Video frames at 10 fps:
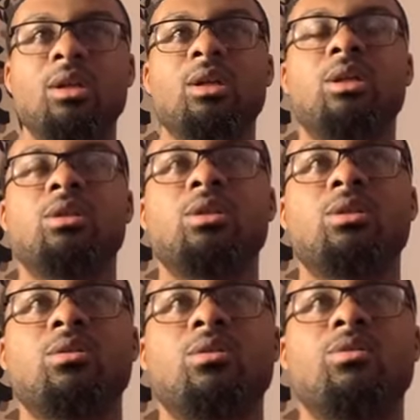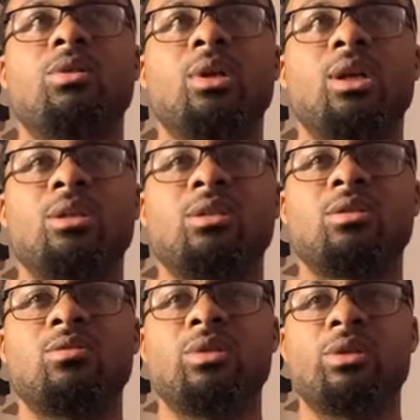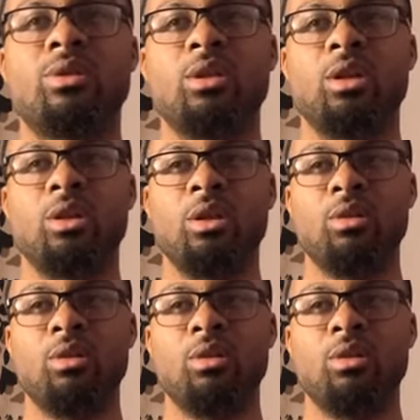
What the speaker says: And so for us, with the